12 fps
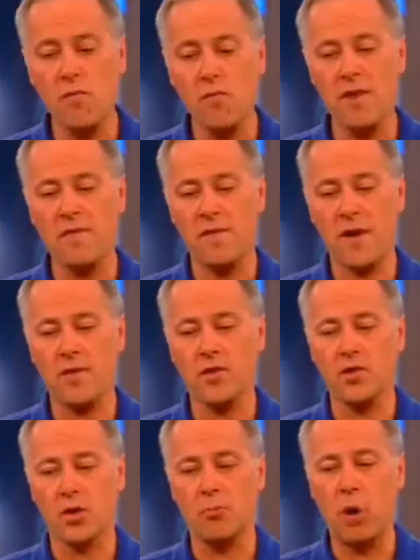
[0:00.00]
my favorites
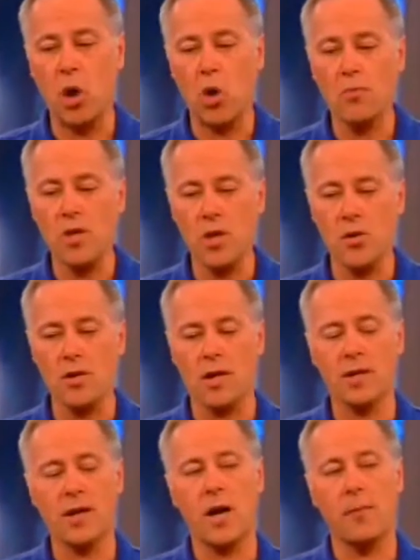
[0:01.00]
are
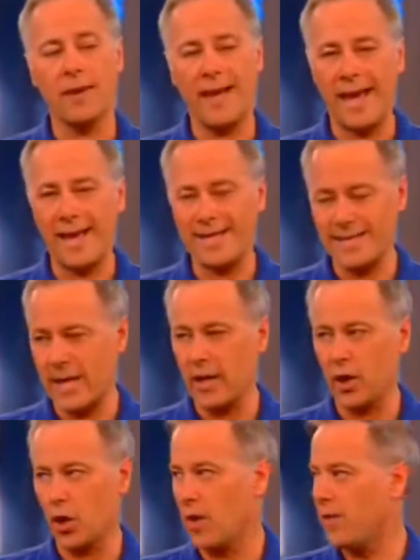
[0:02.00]
PalmGear.com and
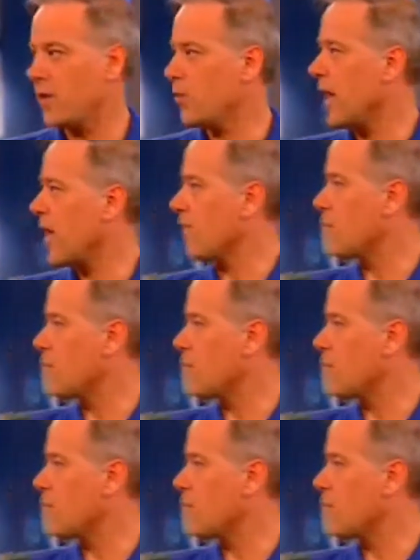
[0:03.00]
Handango. I think we have